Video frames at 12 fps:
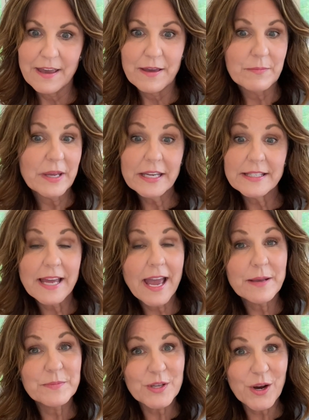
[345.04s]
Many
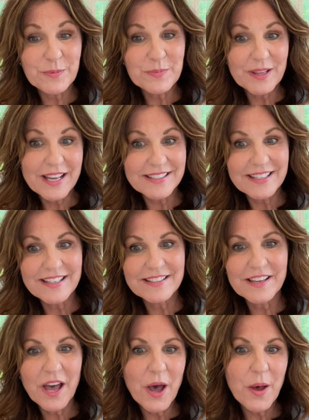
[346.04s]
times our blessings
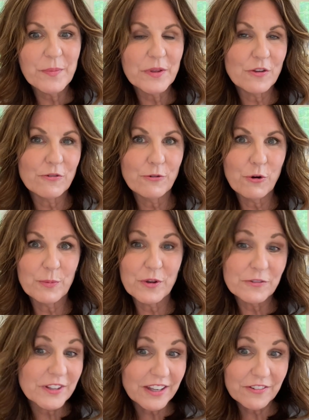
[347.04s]
come in the form
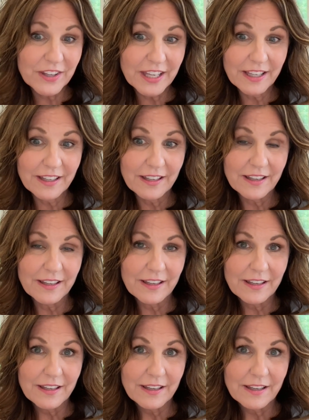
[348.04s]
of giving
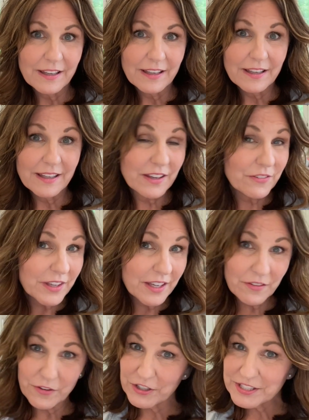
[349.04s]

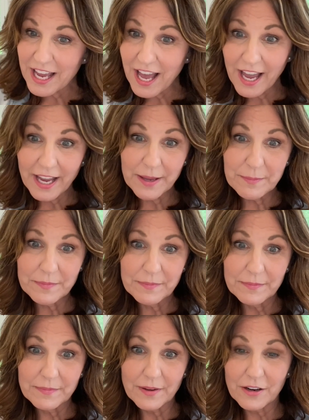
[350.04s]
of our time,
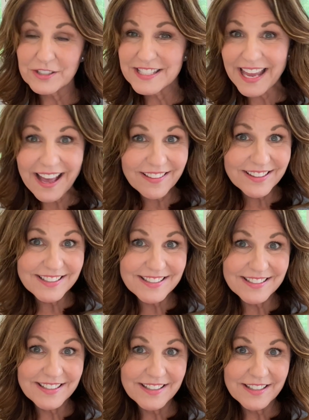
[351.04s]
our
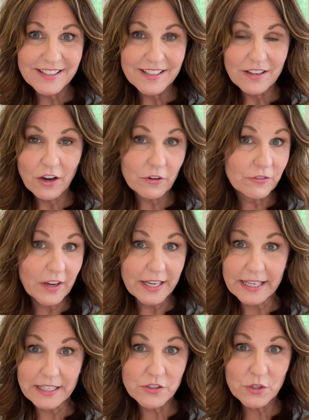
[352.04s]
talent, our
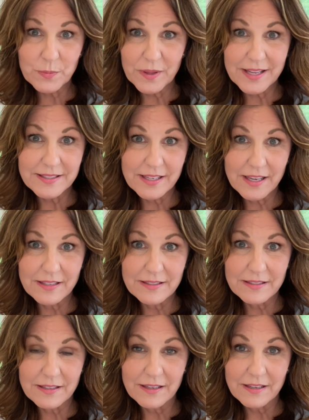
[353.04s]
financial
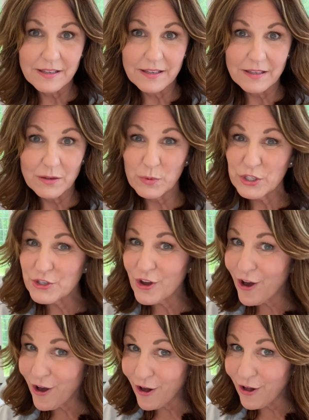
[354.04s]
blessings, which
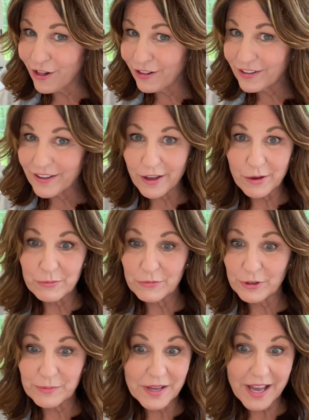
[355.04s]
all come
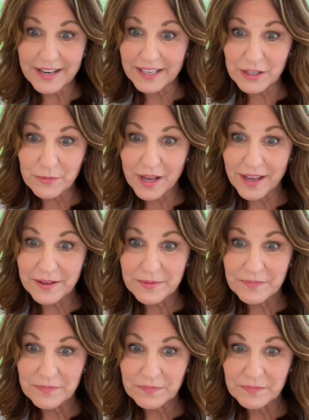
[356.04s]
from God anyway.